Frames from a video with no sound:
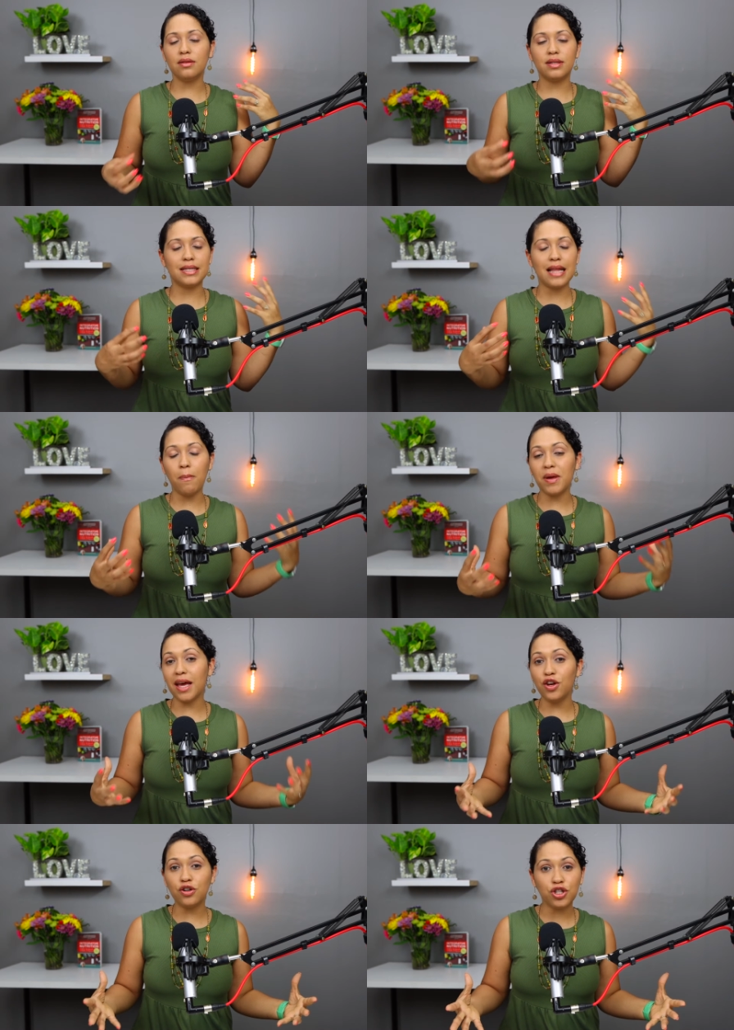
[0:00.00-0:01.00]
snapping
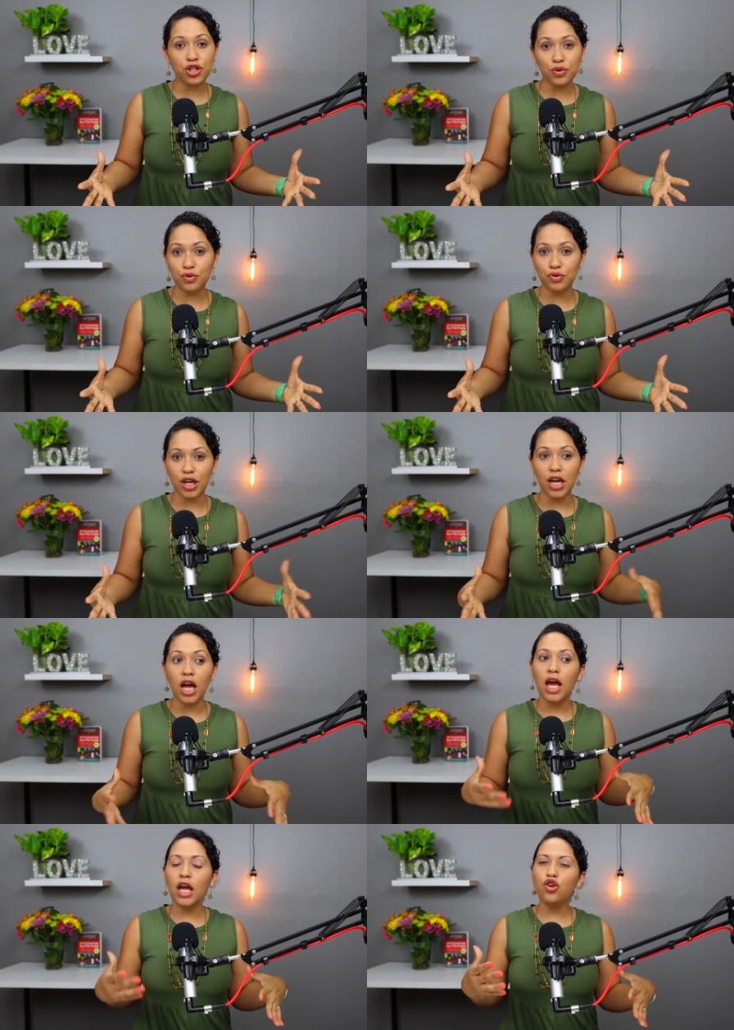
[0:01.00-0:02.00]
at your children,
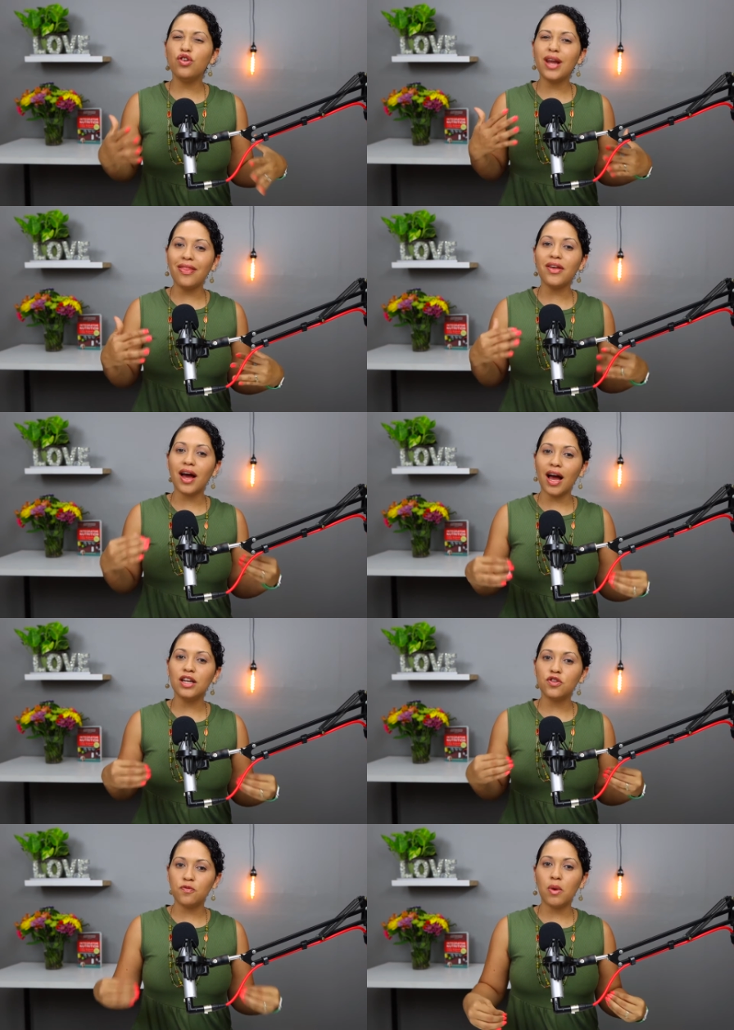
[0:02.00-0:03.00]
and you're not the
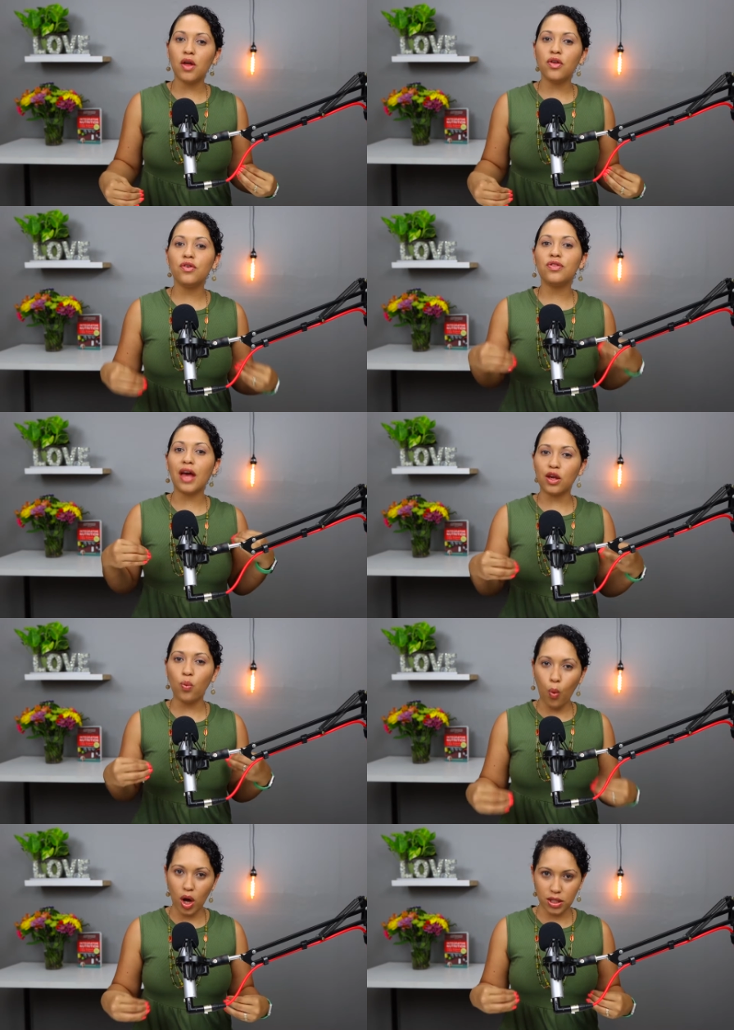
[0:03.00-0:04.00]
kind of mother that you
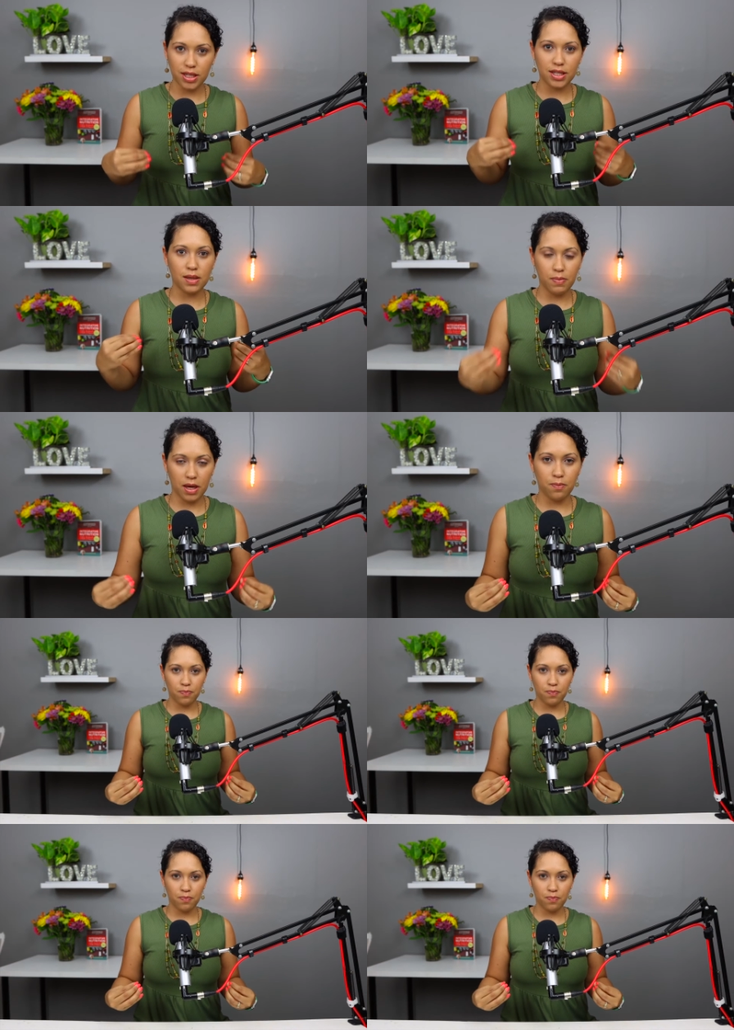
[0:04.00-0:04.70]
wanted to be.